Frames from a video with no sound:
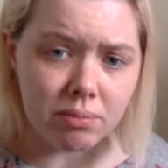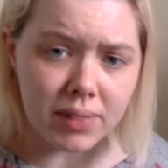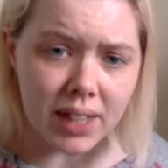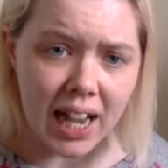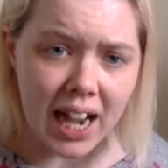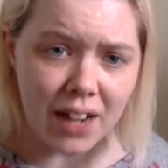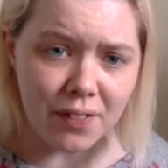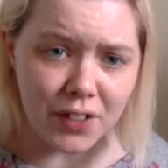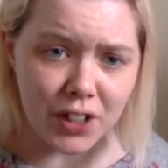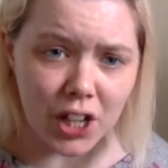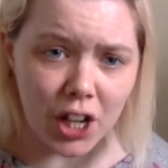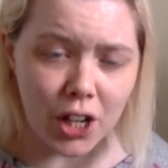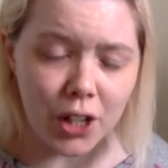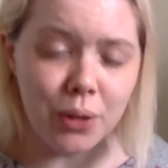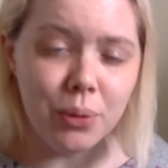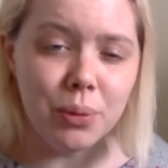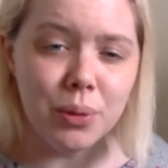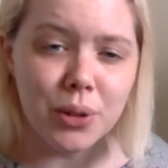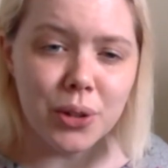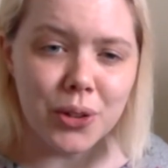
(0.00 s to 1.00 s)
have a go,
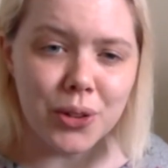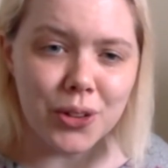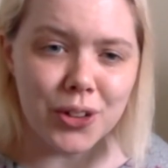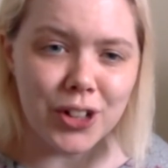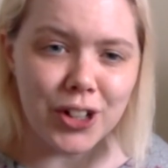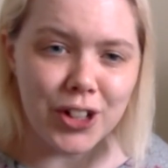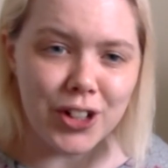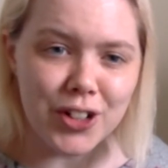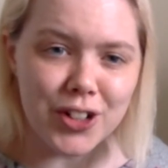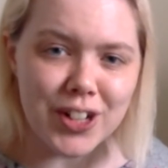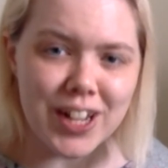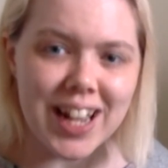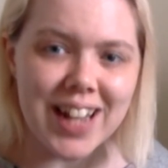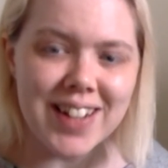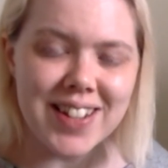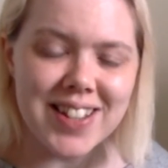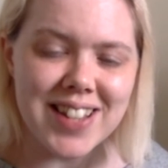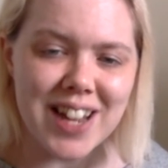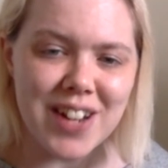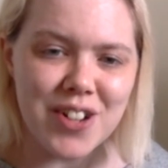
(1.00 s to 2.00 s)
good luck, and
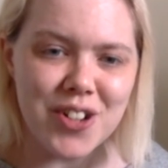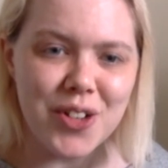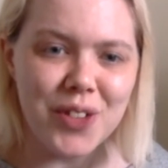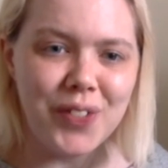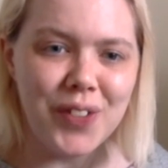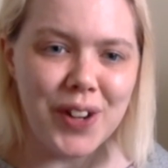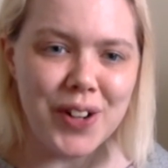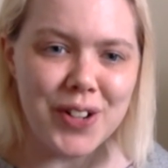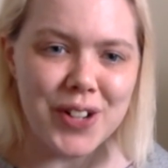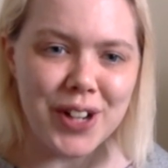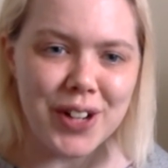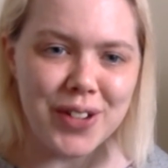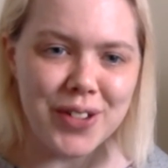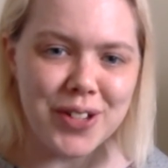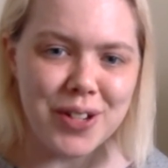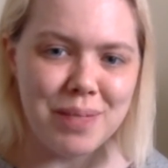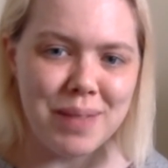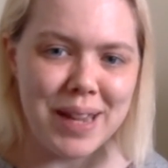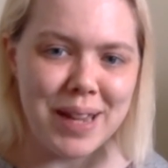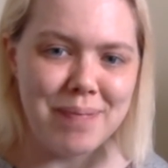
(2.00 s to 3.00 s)
send your photos to
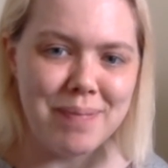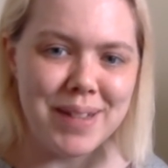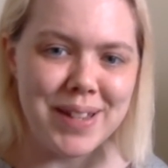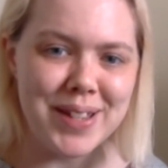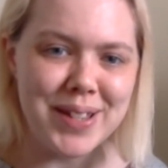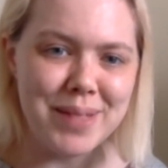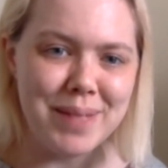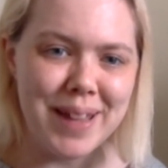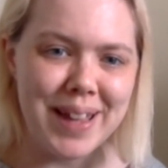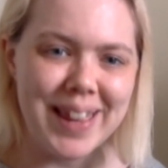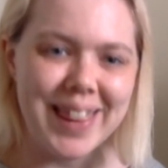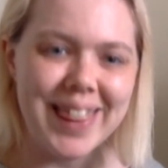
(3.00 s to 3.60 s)
me and Miss Smith.